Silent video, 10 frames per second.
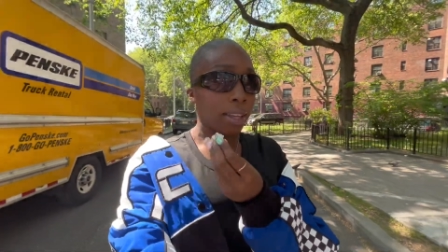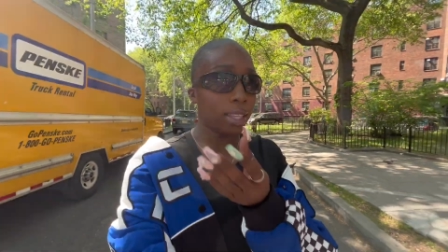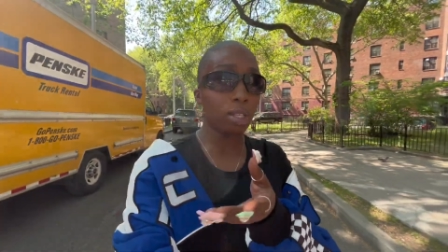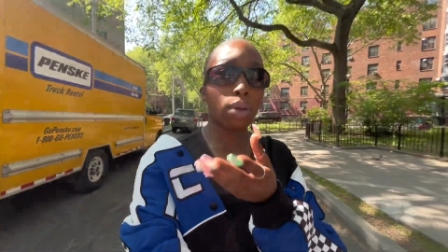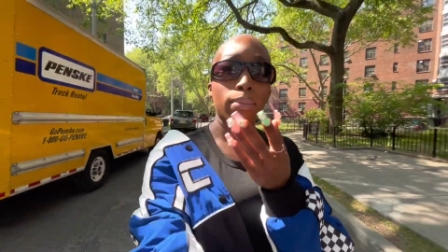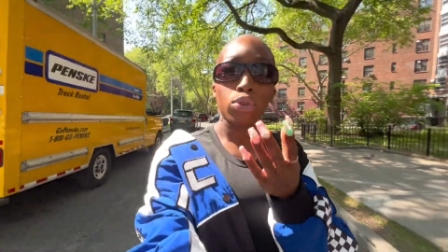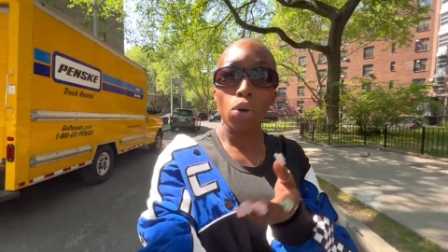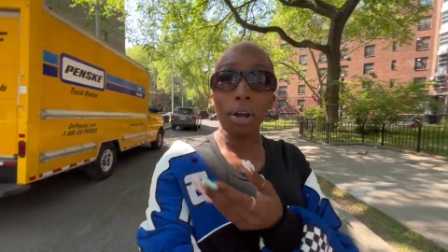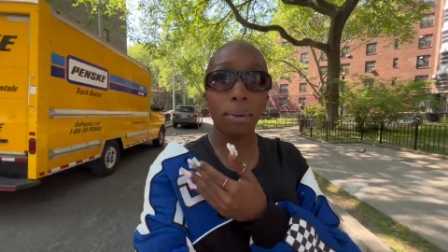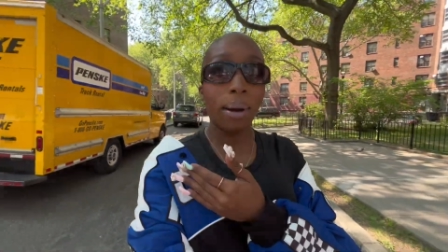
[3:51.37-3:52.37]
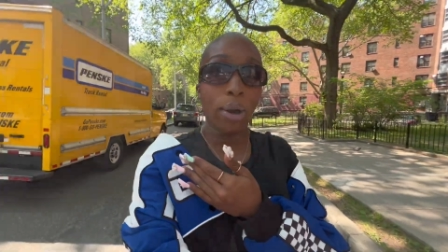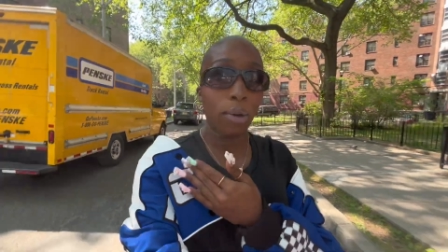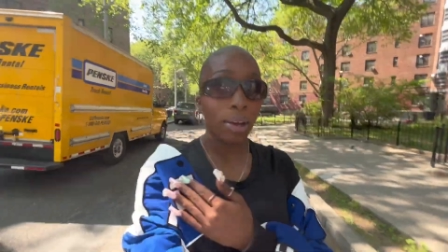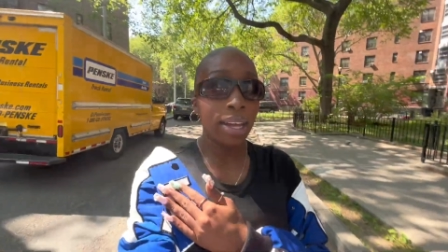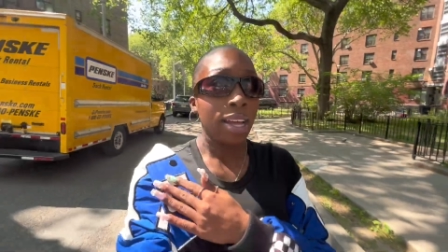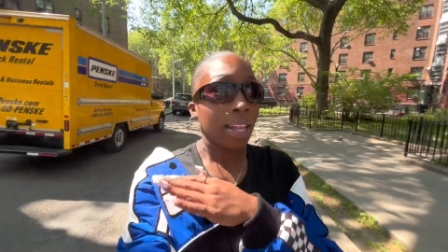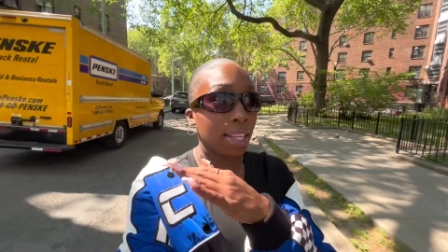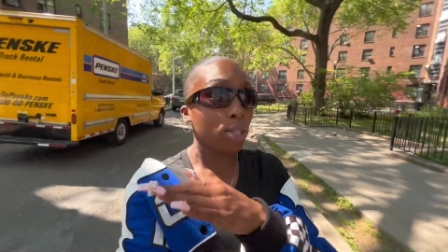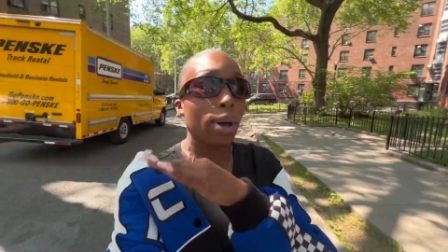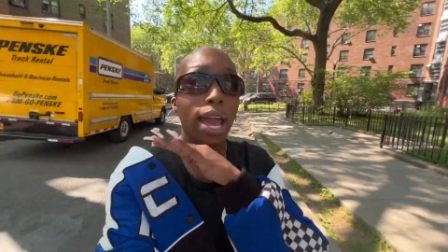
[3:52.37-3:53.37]
That's what I'm talking about.
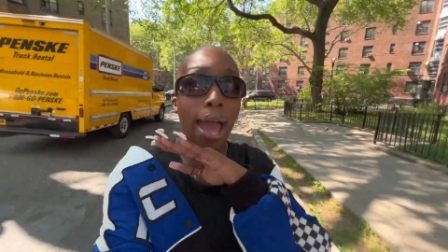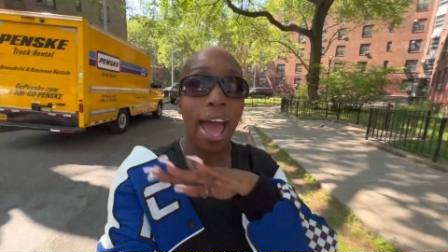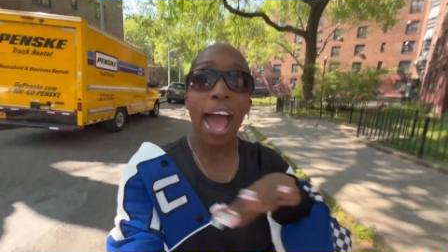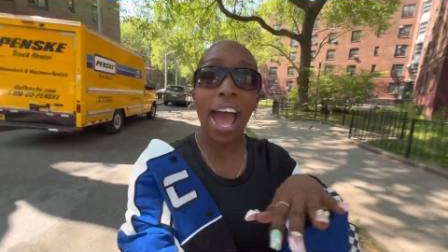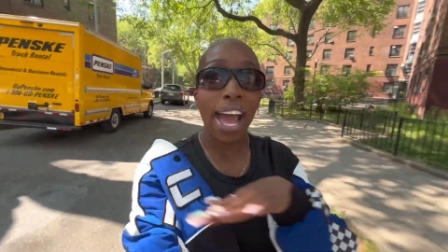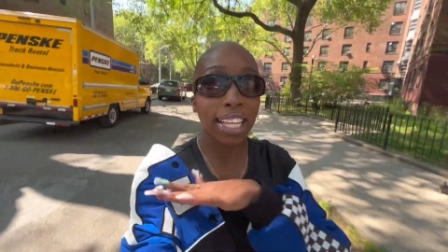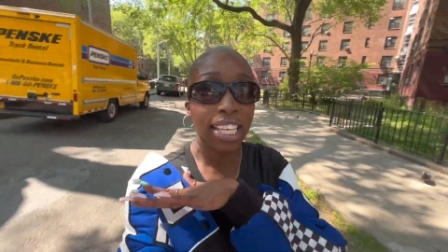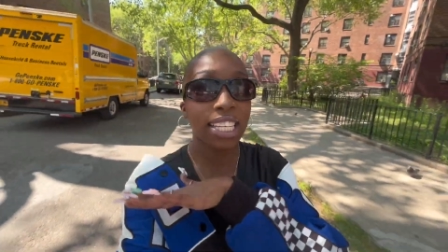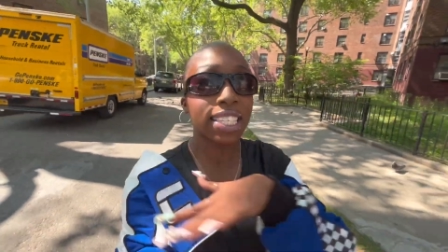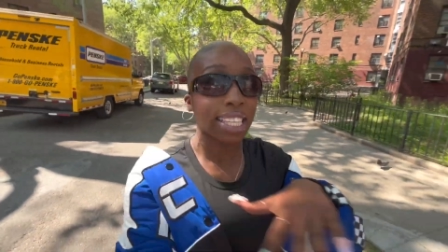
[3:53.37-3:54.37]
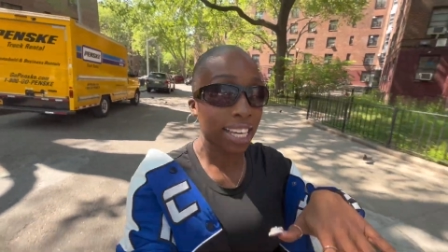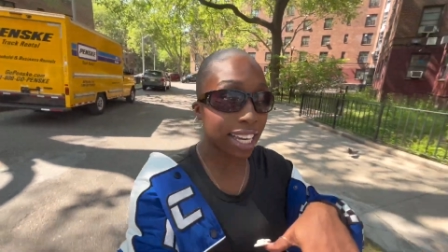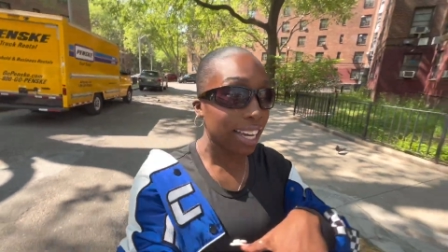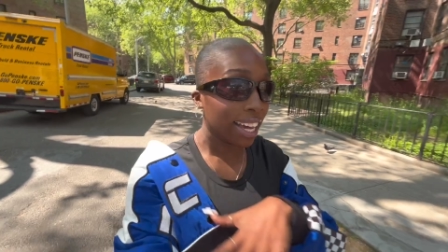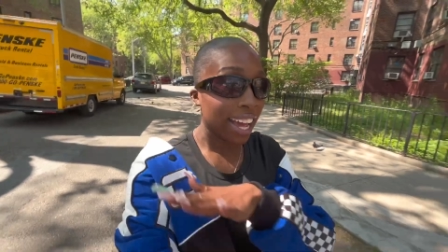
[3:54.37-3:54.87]
That's why I had to see it.